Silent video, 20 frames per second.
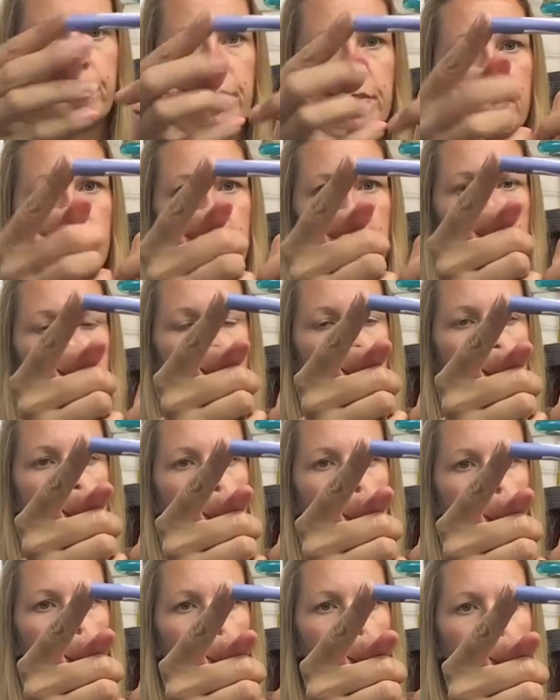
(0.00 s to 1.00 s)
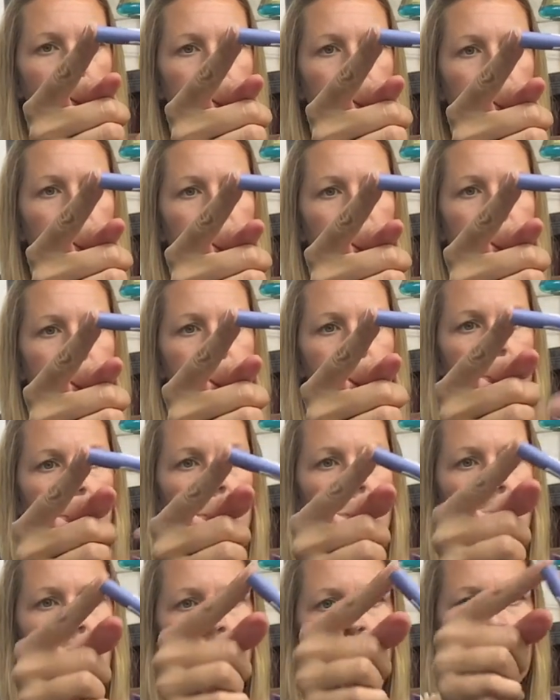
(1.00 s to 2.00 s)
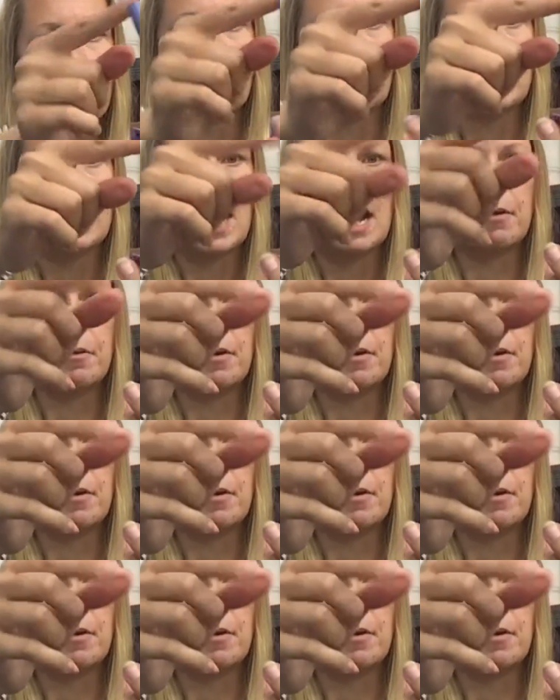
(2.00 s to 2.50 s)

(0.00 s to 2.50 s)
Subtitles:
So this is my rocket body. Now,